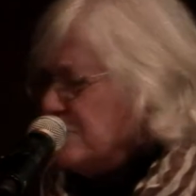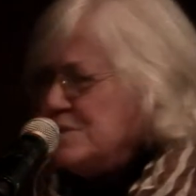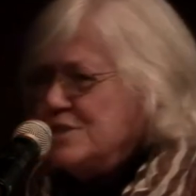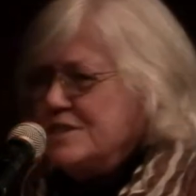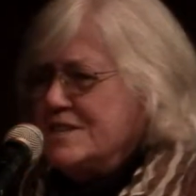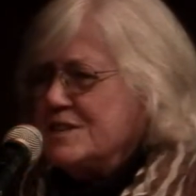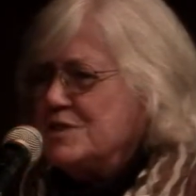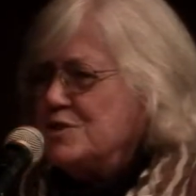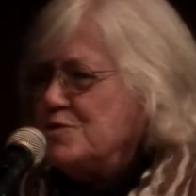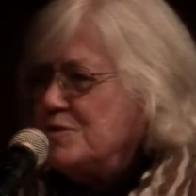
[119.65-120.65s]
It was just
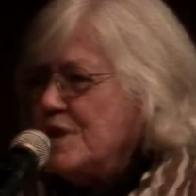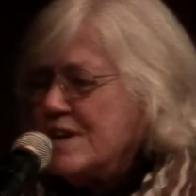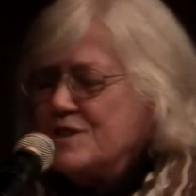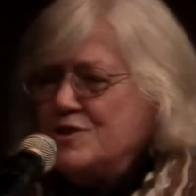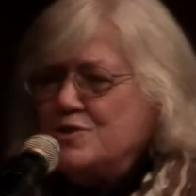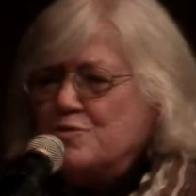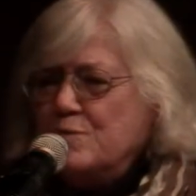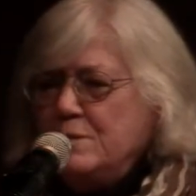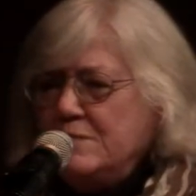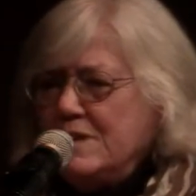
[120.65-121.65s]
ex
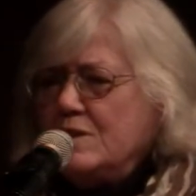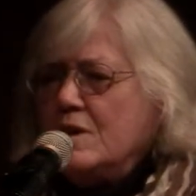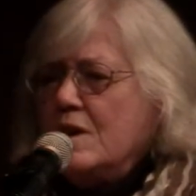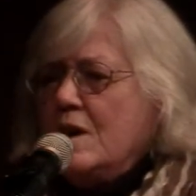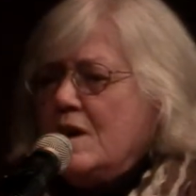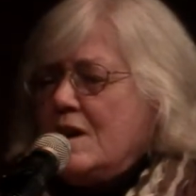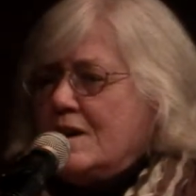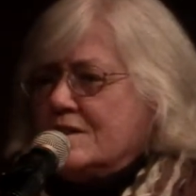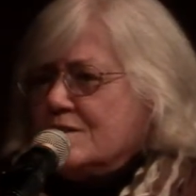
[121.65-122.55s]
extremely uh,